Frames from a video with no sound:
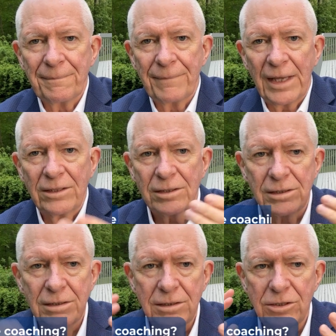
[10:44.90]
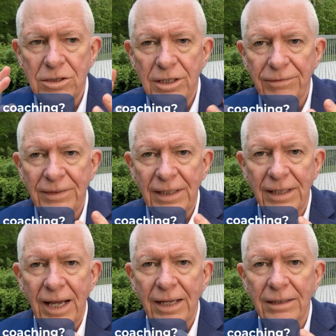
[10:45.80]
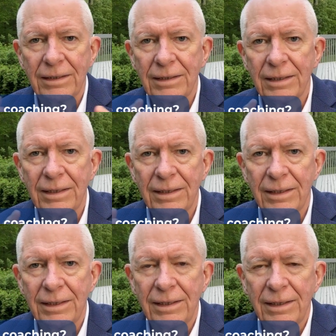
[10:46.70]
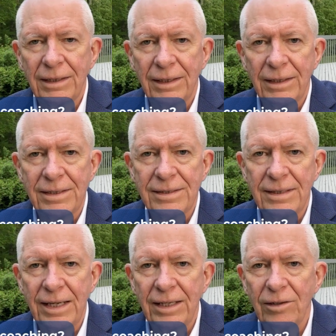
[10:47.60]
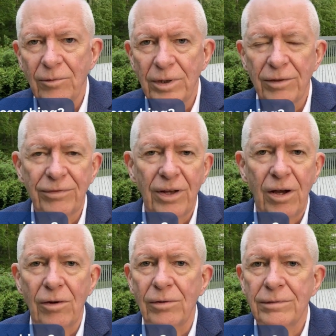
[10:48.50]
It's just shifting that and staying with the flow.